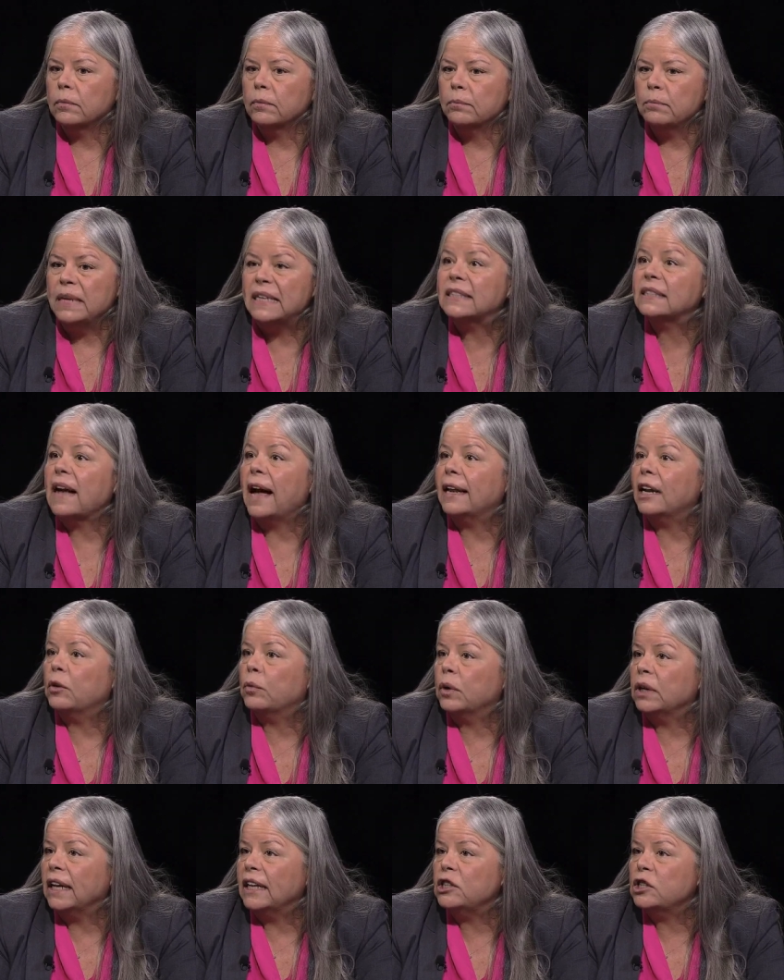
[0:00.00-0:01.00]
misguided
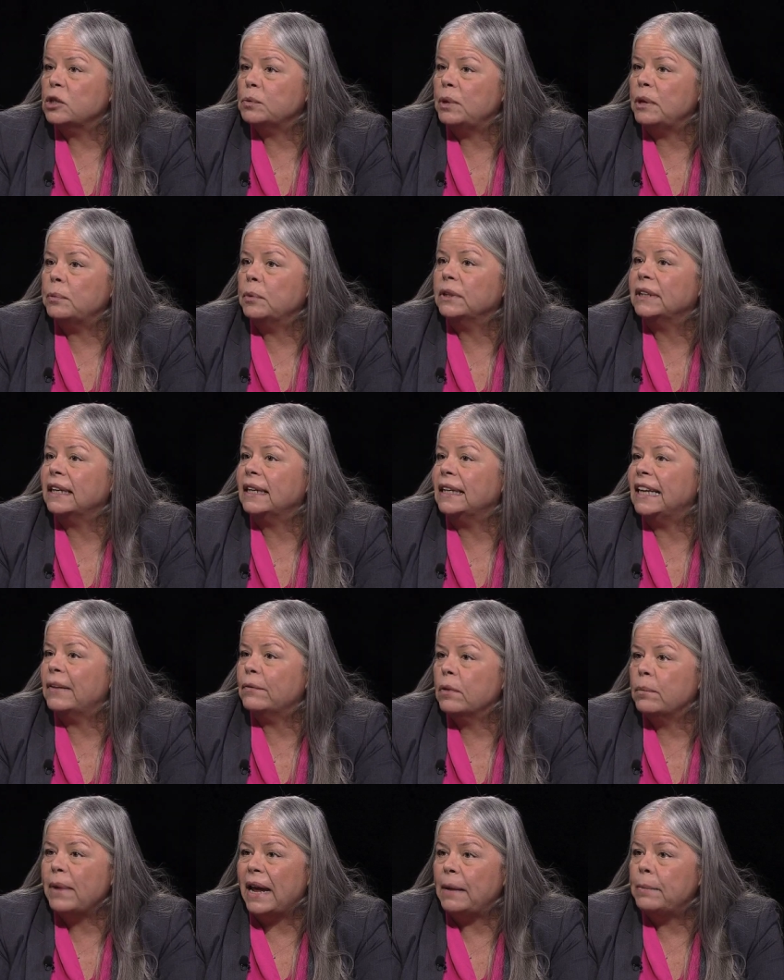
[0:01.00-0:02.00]
religious people didn't
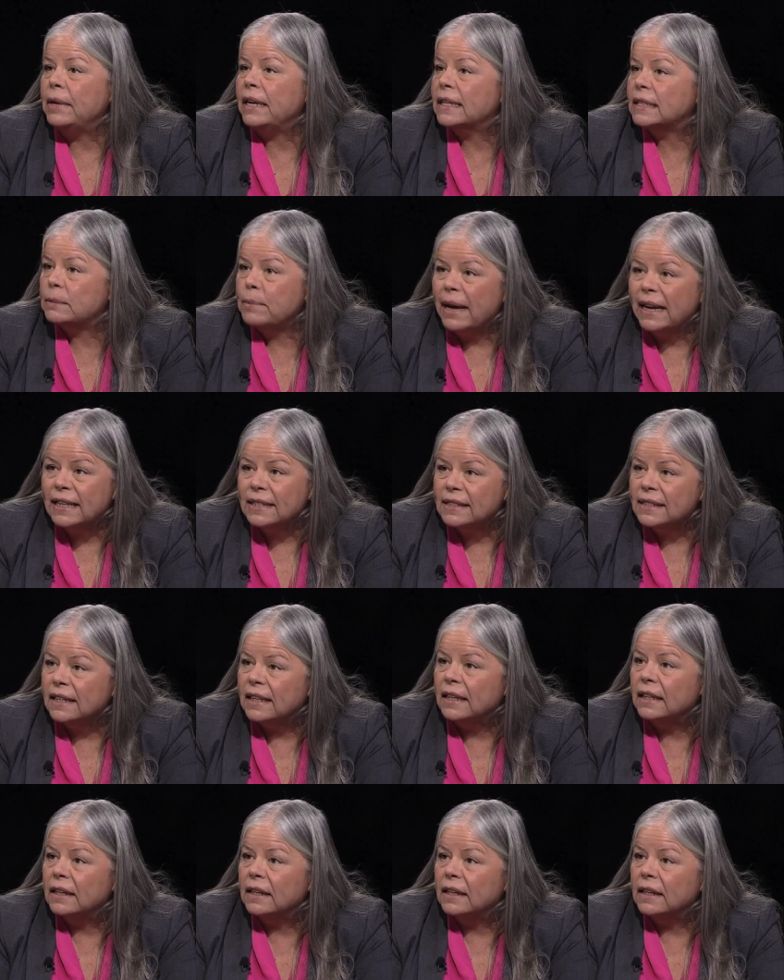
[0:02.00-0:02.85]
give a baby its medicine.